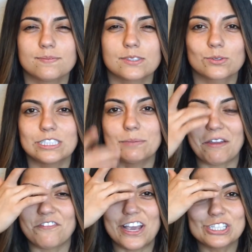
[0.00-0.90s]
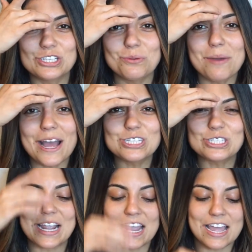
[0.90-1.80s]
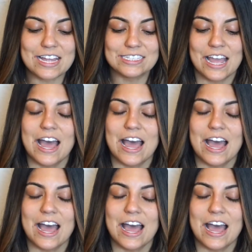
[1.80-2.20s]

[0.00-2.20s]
squinting my face too much, and